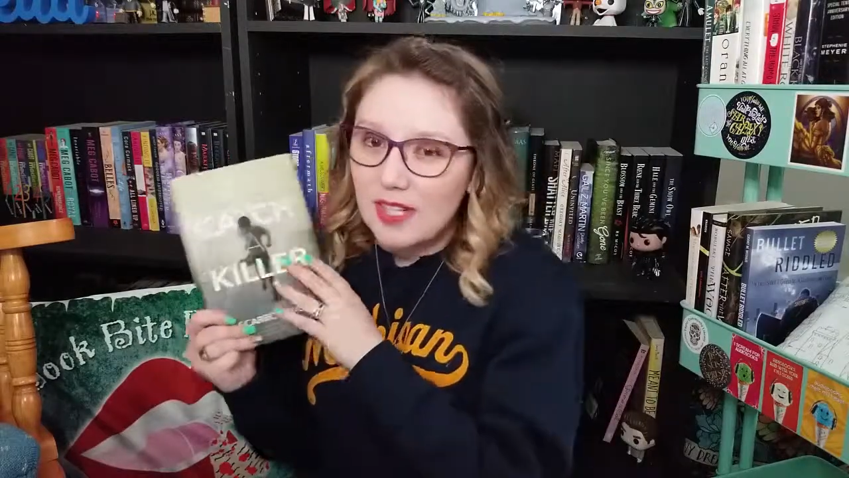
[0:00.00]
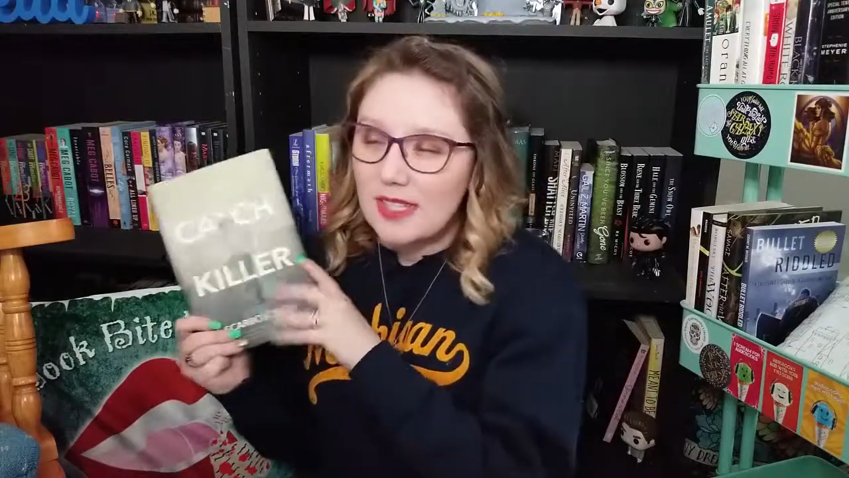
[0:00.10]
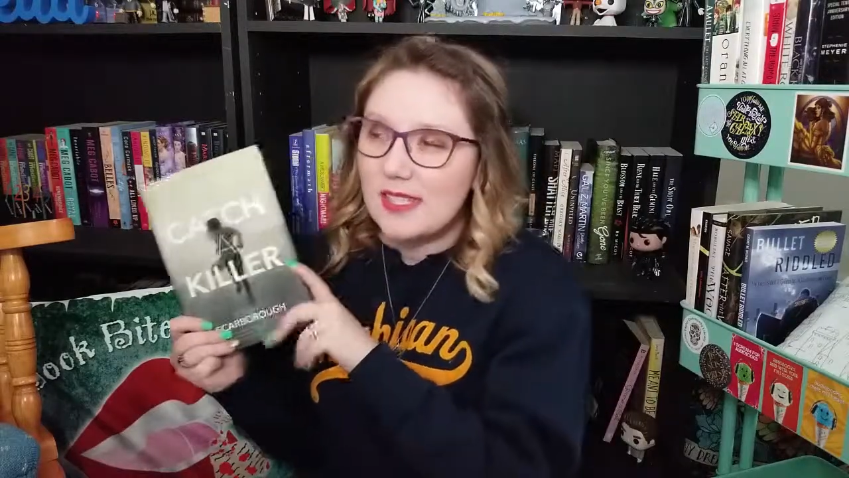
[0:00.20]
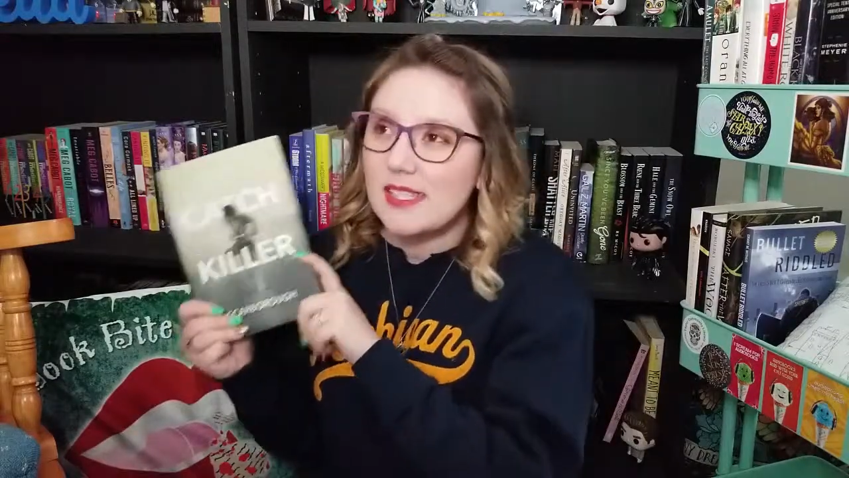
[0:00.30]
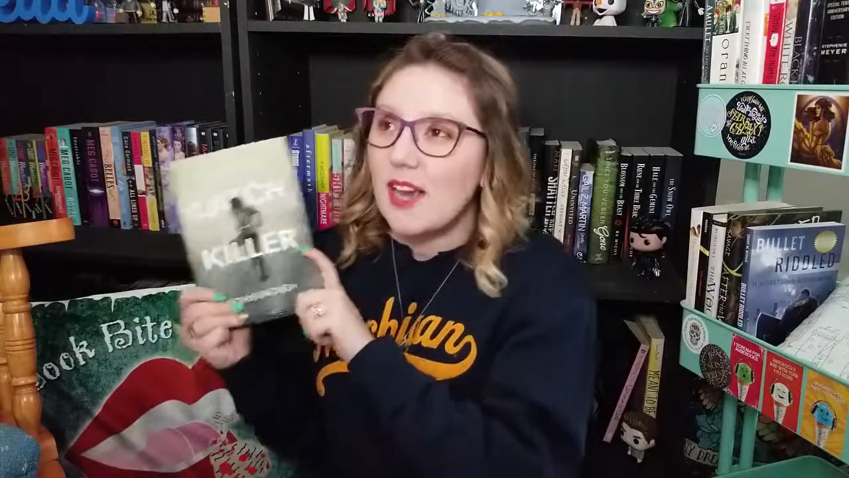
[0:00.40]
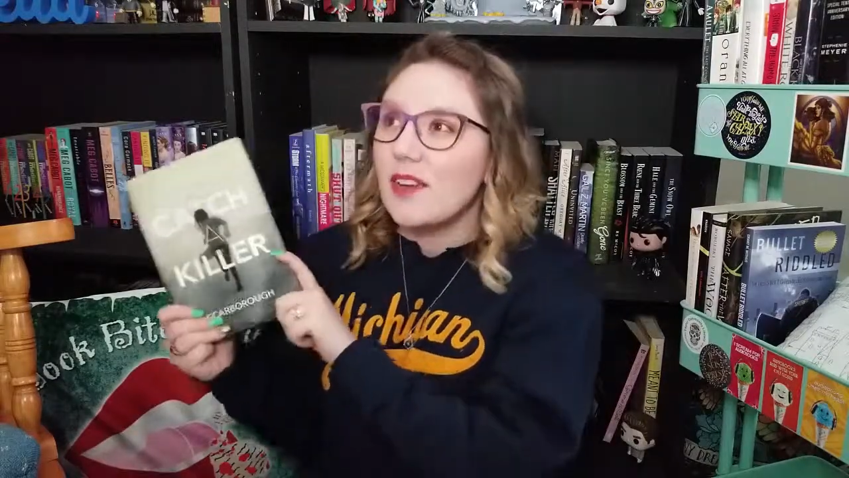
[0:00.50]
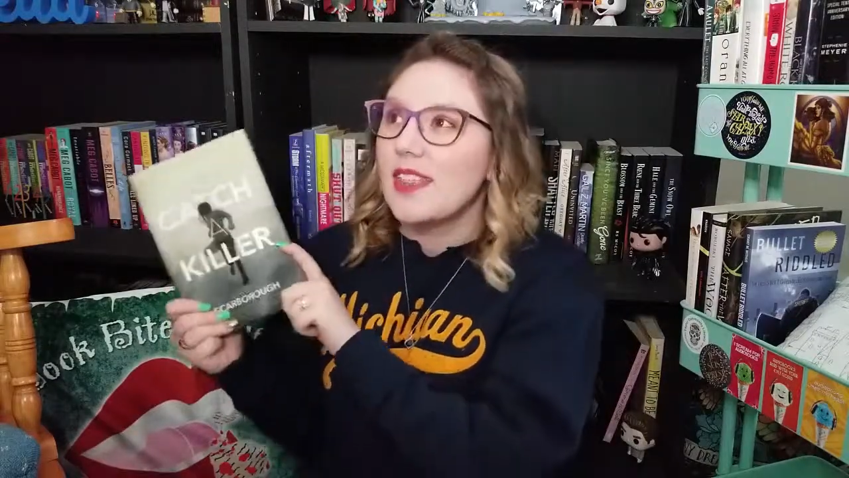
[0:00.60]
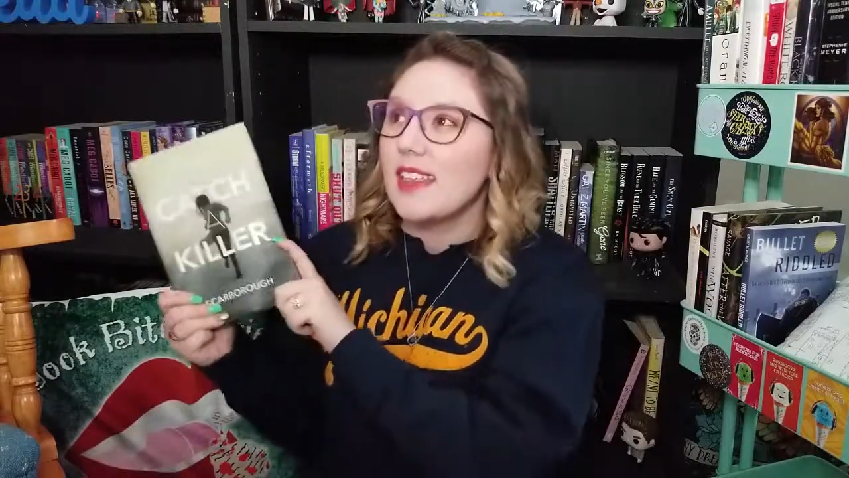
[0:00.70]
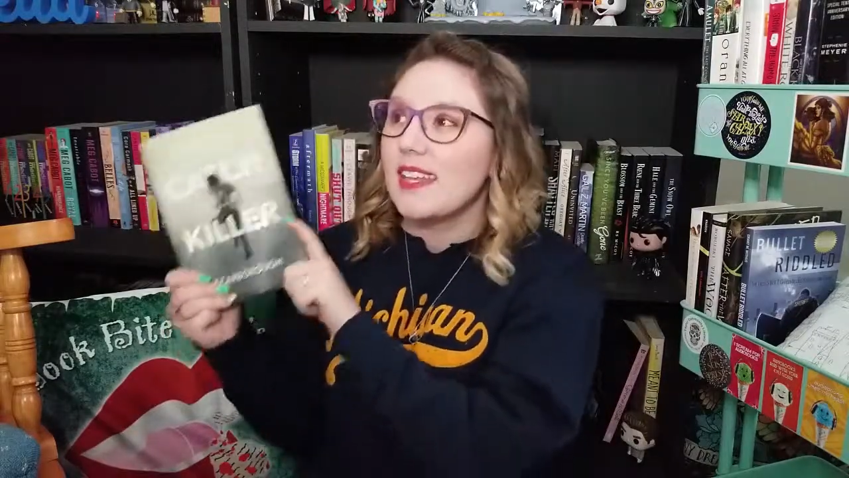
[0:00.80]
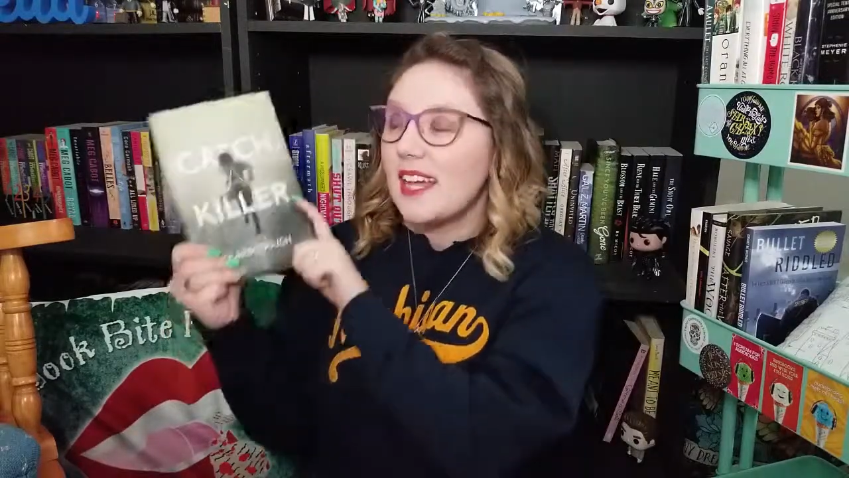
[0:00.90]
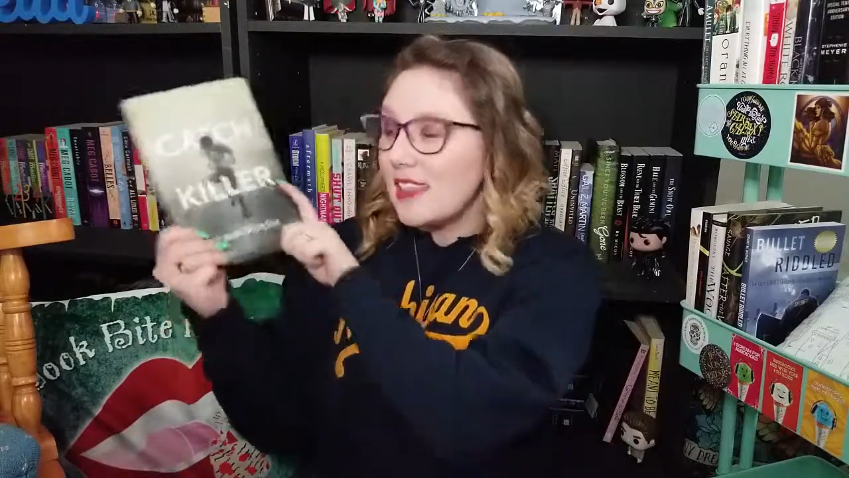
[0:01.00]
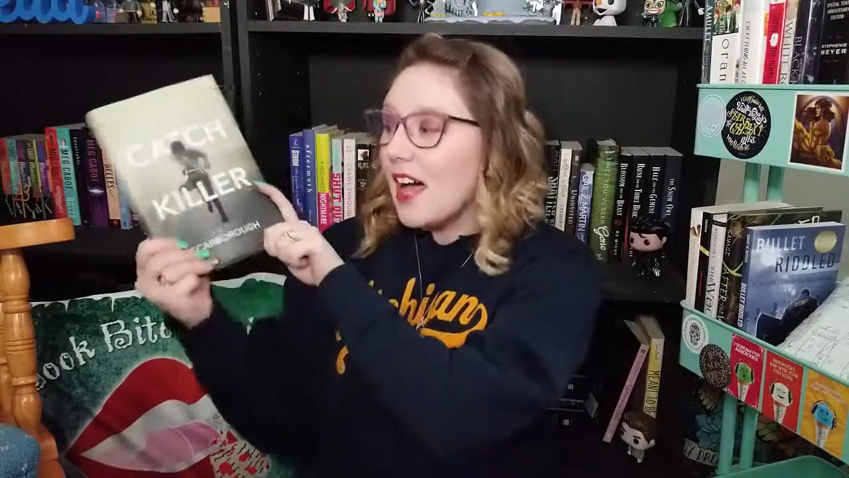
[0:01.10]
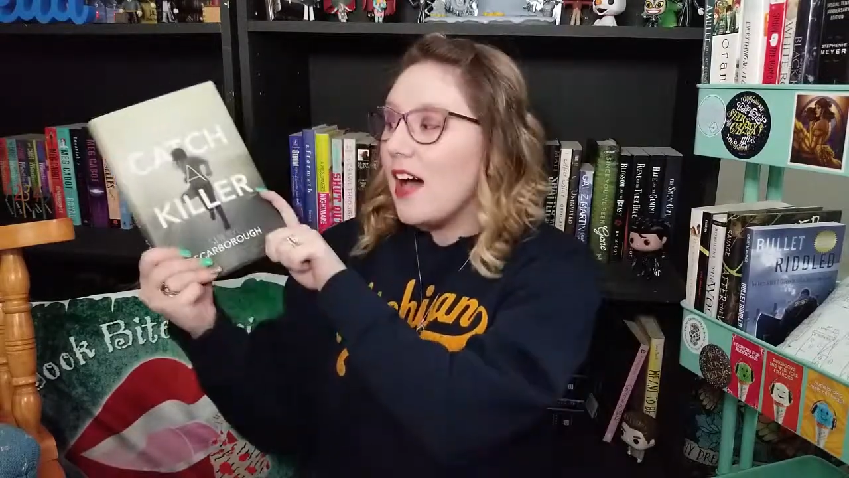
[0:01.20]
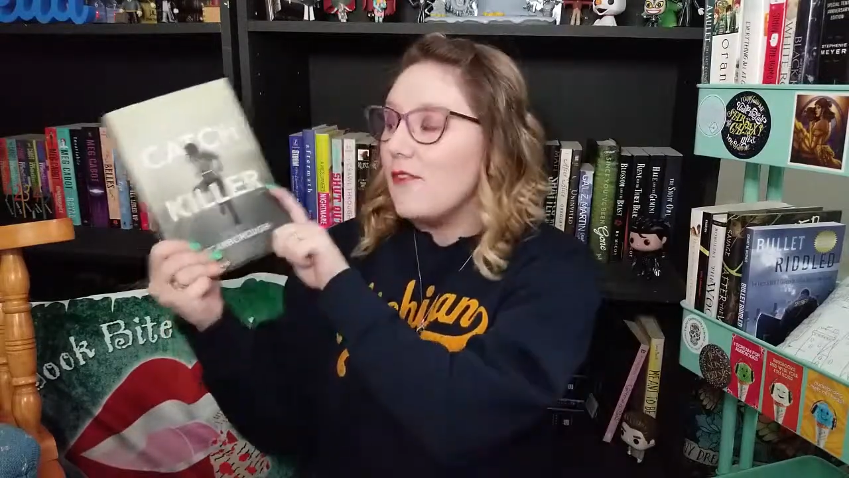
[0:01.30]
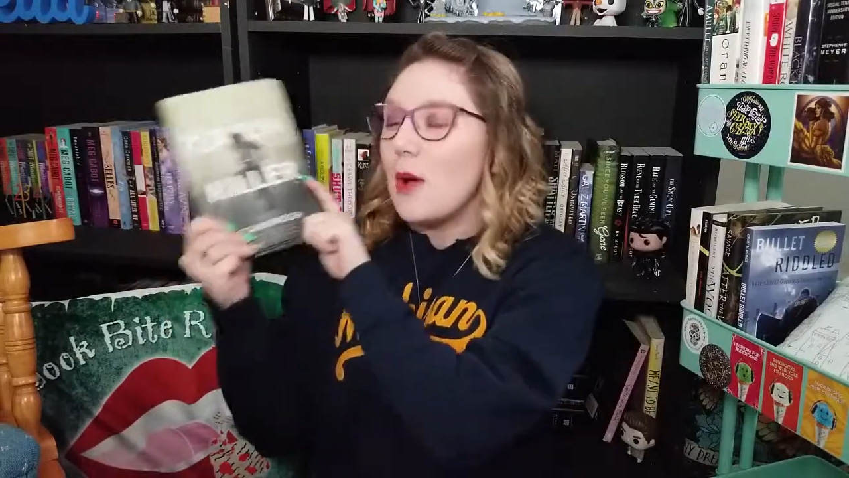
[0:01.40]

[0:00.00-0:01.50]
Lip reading: This is everything that I love